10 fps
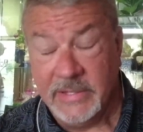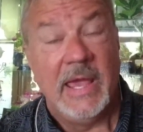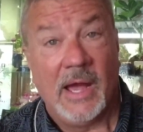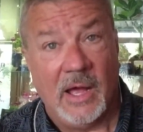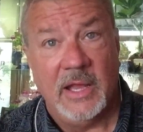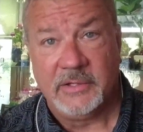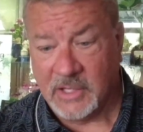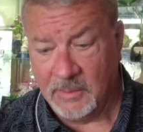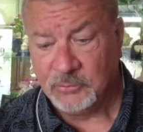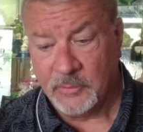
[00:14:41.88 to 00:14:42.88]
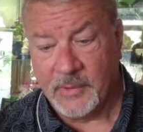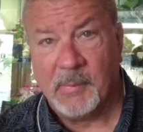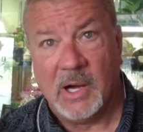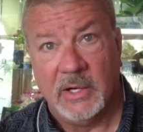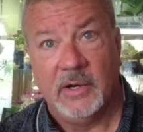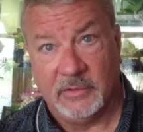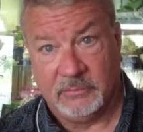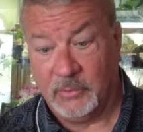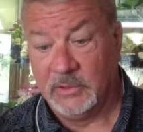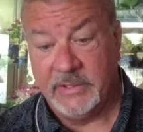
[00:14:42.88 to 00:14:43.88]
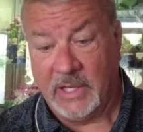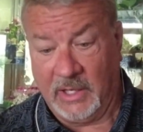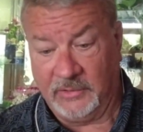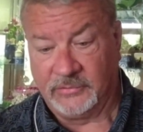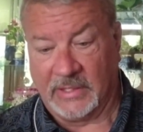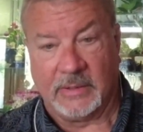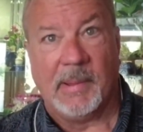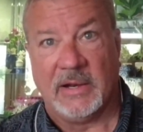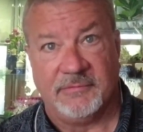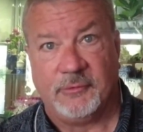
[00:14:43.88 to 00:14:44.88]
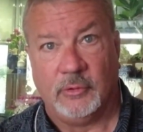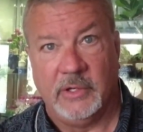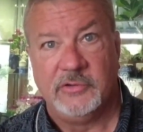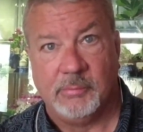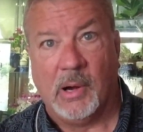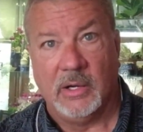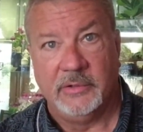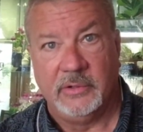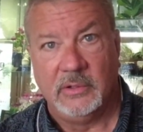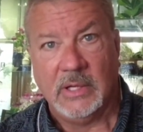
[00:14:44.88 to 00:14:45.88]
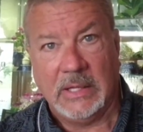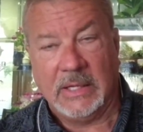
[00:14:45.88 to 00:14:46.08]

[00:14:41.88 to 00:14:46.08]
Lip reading: Yeah, it comes with a monitor, a really nice, like about a 4-inch monitor.